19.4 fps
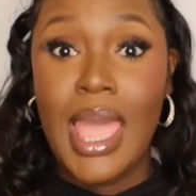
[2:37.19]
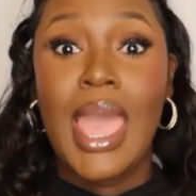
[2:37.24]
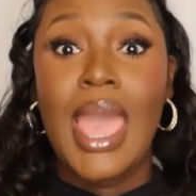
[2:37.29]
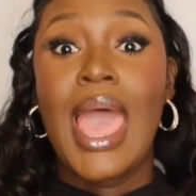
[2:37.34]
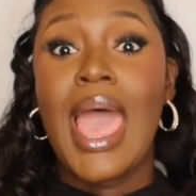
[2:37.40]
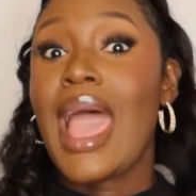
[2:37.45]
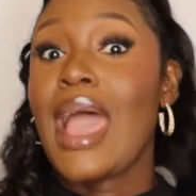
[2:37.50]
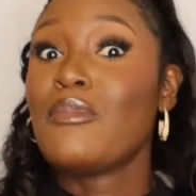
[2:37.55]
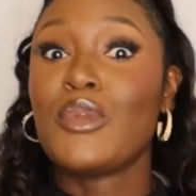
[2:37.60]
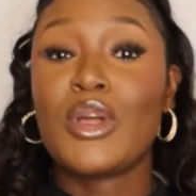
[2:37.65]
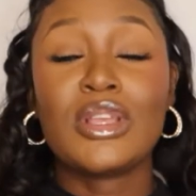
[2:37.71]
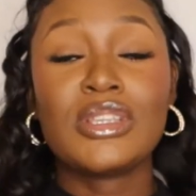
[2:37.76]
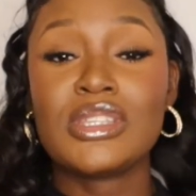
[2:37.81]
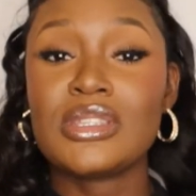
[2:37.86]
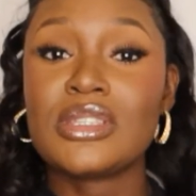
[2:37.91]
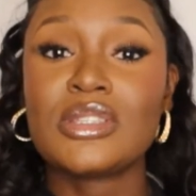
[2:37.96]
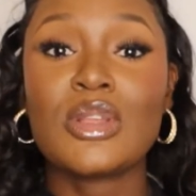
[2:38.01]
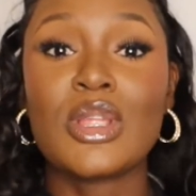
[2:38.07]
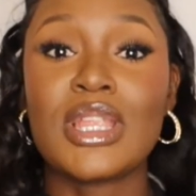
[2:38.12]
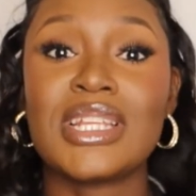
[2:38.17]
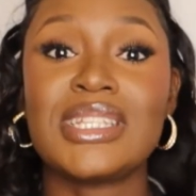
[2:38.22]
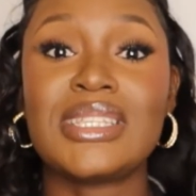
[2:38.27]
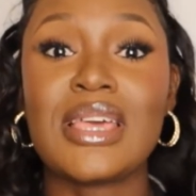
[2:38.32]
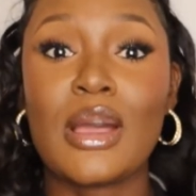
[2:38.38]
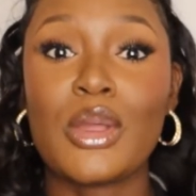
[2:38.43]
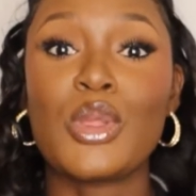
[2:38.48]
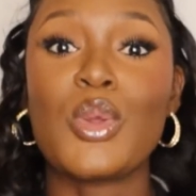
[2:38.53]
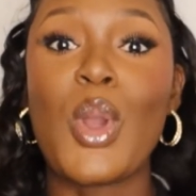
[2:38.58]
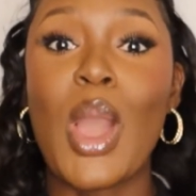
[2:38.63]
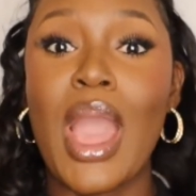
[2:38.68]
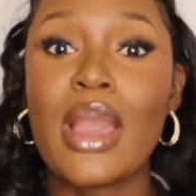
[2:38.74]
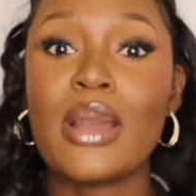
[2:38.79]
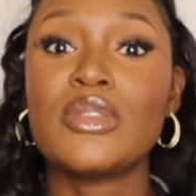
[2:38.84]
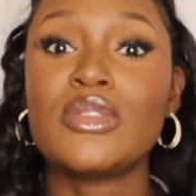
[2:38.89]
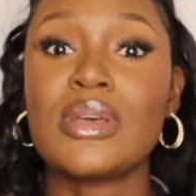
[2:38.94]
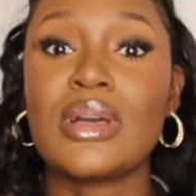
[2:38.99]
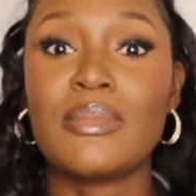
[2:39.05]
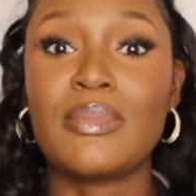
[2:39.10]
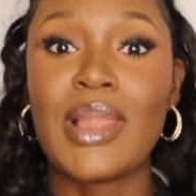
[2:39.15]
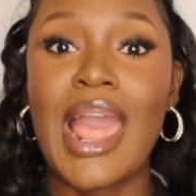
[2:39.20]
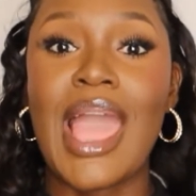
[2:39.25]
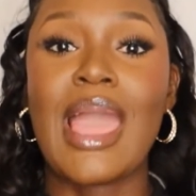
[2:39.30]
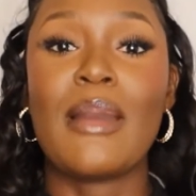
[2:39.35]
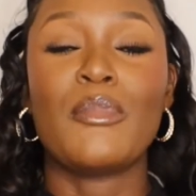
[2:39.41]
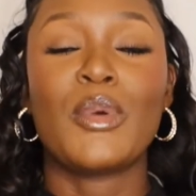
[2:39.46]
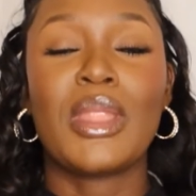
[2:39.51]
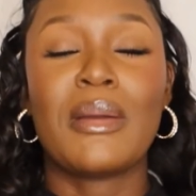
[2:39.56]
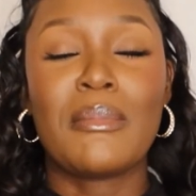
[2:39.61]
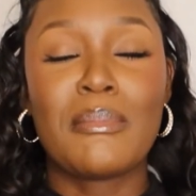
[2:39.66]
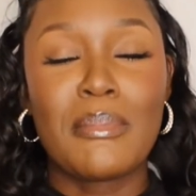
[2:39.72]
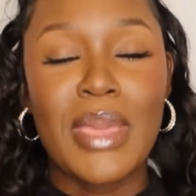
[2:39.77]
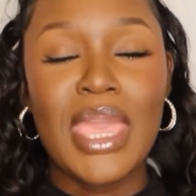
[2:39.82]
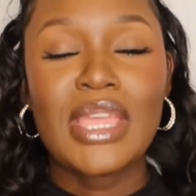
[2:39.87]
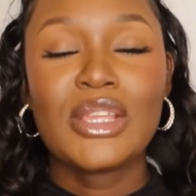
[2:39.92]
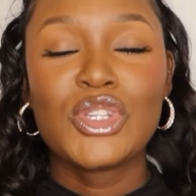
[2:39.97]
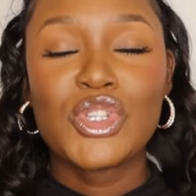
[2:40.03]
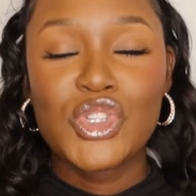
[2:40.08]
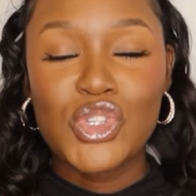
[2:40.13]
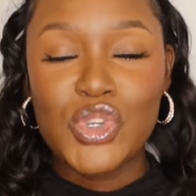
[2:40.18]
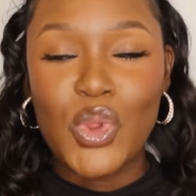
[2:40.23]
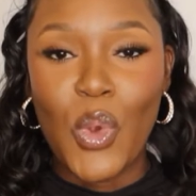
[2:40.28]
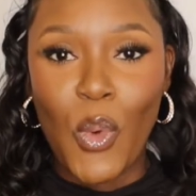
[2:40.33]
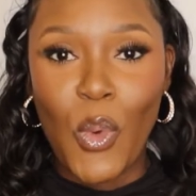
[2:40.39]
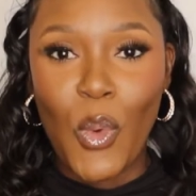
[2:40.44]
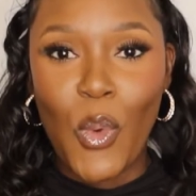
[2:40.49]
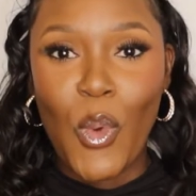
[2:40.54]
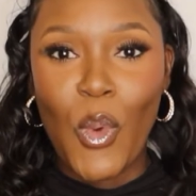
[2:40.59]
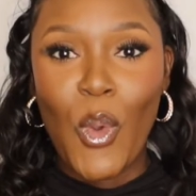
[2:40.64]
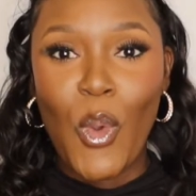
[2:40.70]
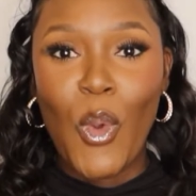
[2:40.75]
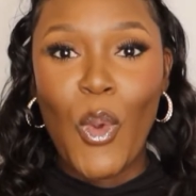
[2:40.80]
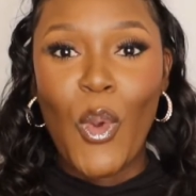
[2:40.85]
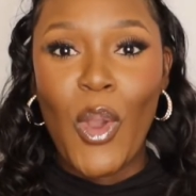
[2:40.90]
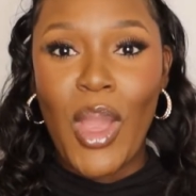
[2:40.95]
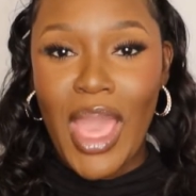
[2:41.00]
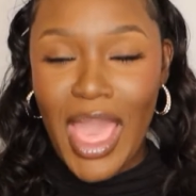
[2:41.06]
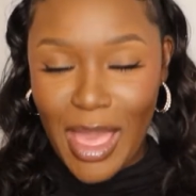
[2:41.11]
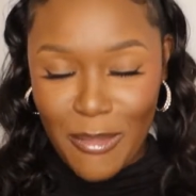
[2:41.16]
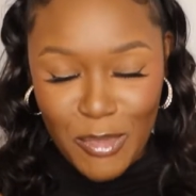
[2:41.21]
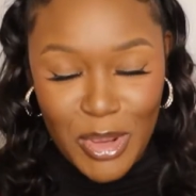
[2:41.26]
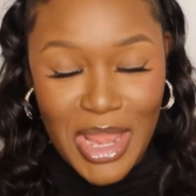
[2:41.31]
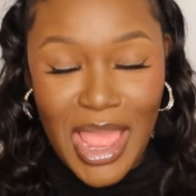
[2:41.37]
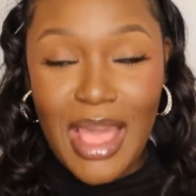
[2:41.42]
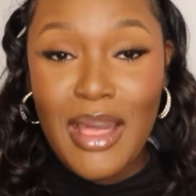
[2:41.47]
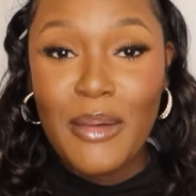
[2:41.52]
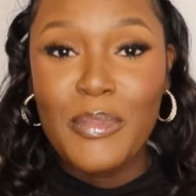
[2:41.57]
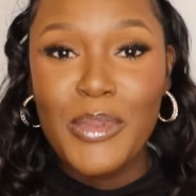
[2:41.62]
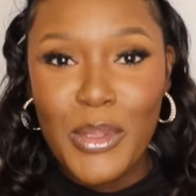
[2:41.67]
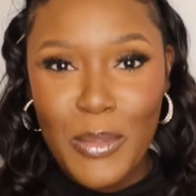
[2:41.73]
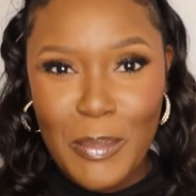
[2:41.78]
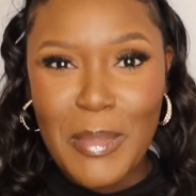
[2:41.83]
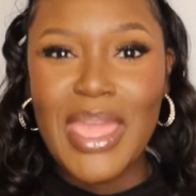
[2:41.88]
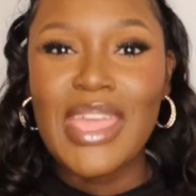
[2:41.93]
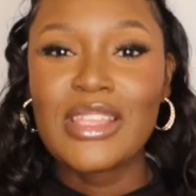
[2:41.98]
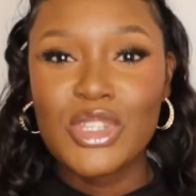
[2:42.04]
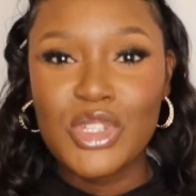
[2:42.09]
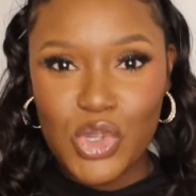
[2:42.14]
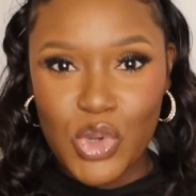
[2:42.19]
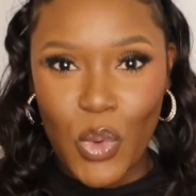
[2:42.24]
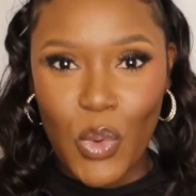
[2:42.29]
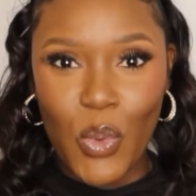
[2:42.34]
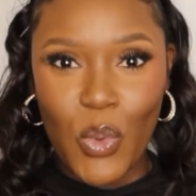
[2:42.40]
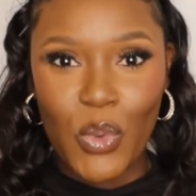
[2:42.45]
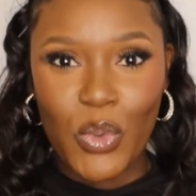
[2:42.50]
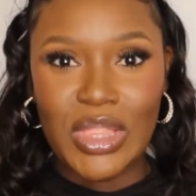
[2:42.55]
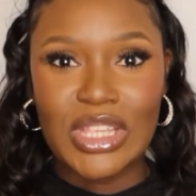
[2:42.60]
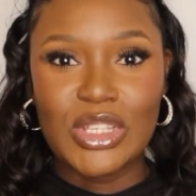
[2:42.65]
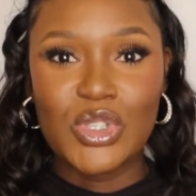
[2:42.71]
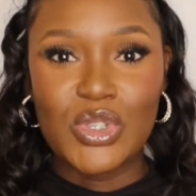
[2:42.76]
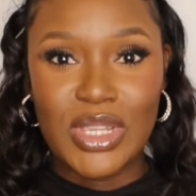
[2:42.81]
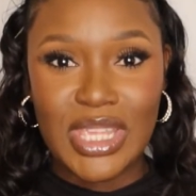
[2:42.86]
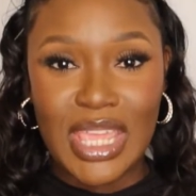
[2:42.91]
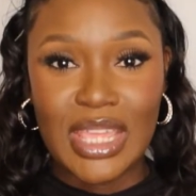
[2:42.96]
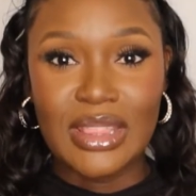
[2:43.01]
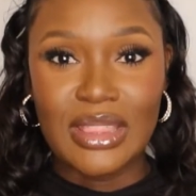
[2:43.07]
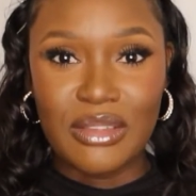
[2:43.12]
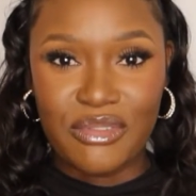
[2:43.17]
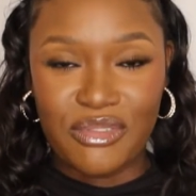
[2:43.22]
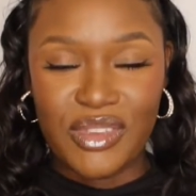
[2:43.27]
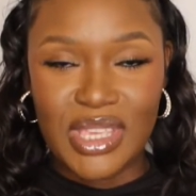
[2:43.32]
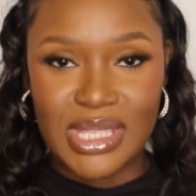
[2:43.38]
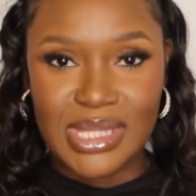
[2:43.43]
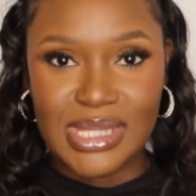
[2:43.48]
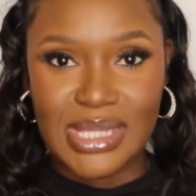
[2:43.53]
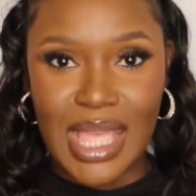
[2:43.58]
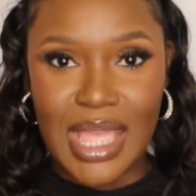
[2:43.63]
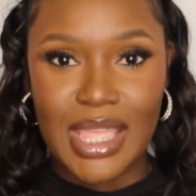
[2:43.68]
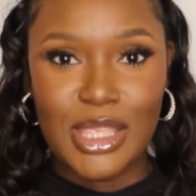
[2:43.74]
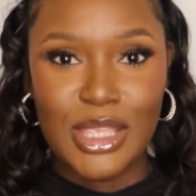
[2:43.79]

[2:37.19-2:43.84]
I'm not just gonna tell you how to apply, I'm gonna help you make sure that you get the visa.